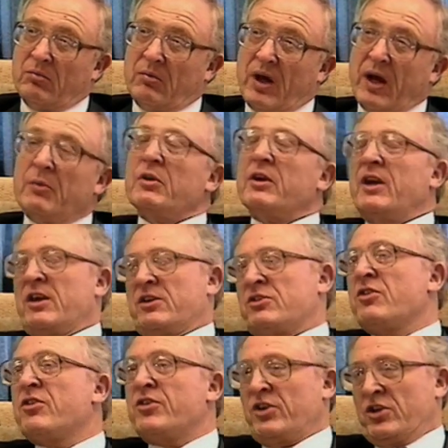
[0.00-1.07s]
I would guess,
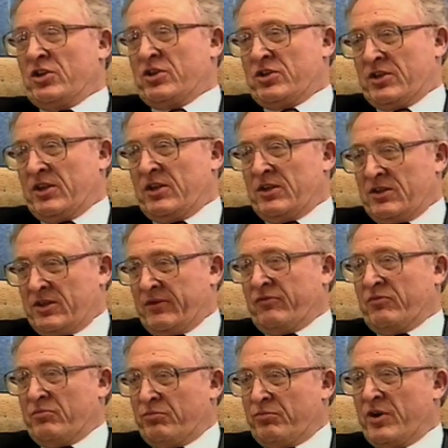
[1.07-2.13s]
30
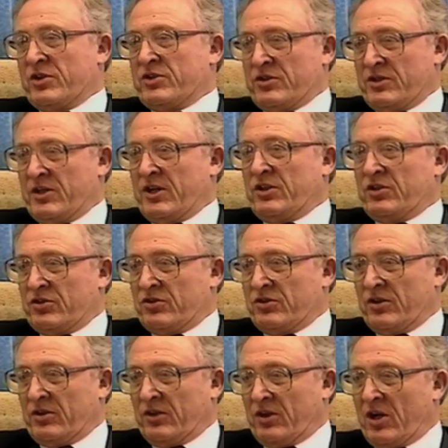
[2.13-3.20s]
different presentations
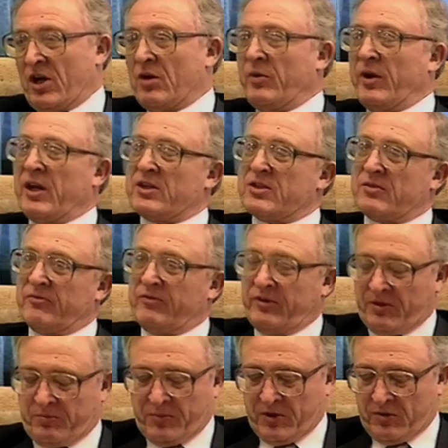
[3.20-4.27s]
on the car. We had some
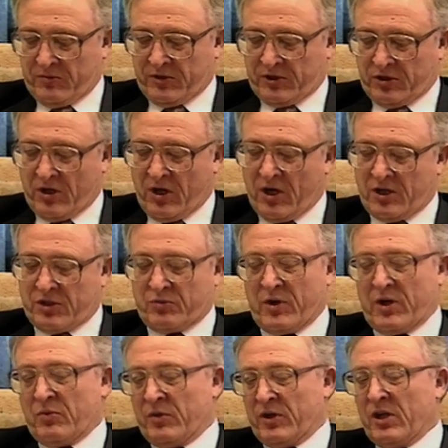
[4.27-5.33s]
flip-over charts
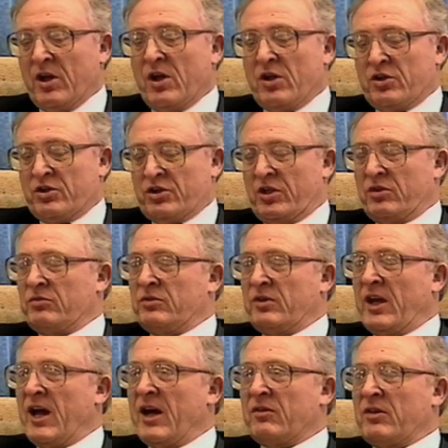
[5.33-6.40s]
where we showed the
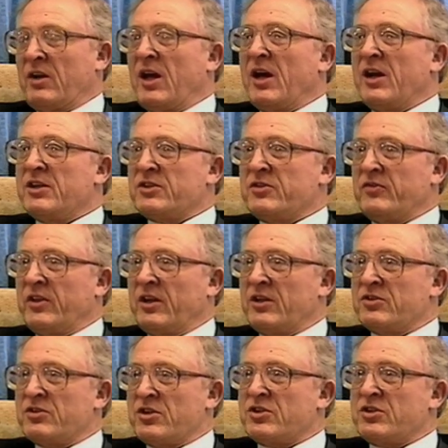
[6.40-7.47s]
outlines of the
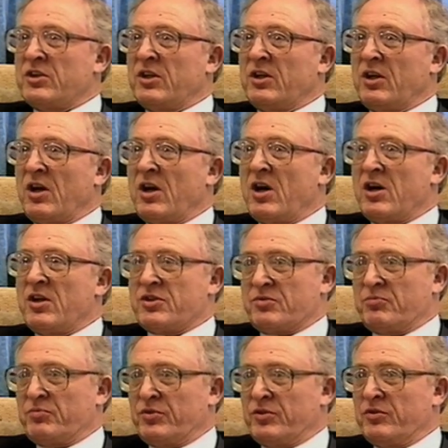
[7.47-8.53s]
existing cars
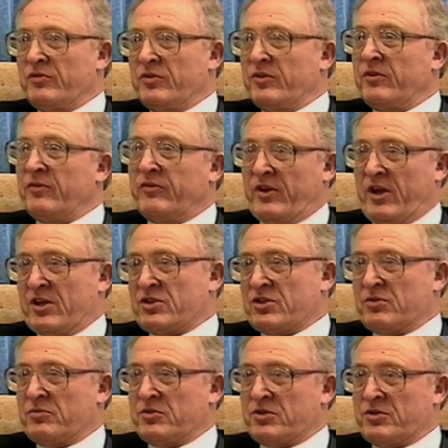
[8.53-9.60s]
and proved that the
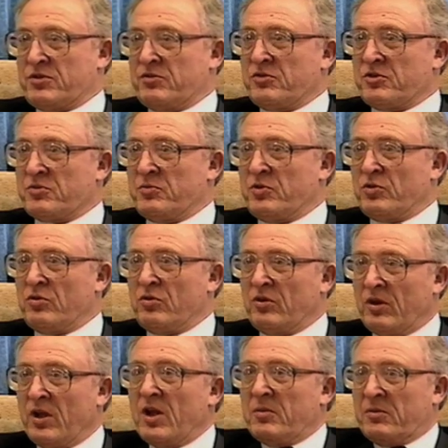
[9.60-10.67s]
Fiesta was too
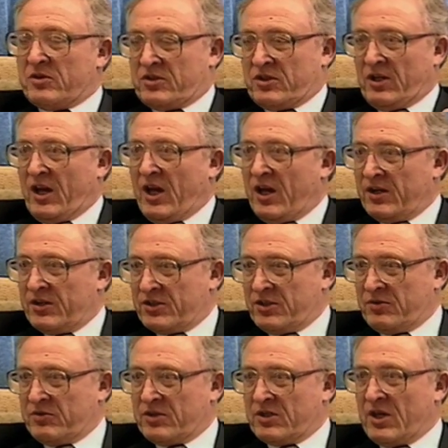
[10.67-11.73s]
small because the Lancia
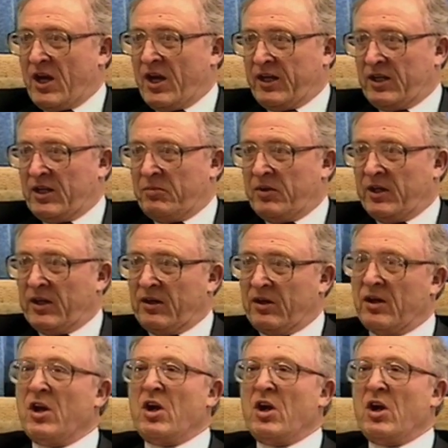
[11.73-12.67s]
was slightly bigger,